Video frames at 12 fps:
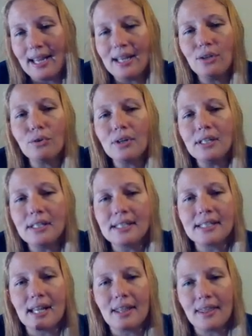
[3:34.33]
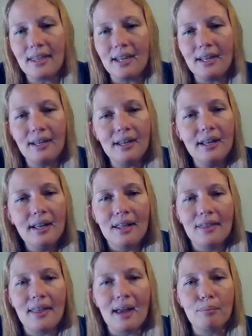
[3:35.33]
Hindrance is a thing
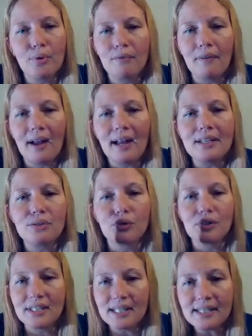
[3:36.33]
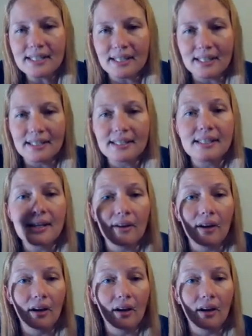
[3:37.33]
that provides resistance,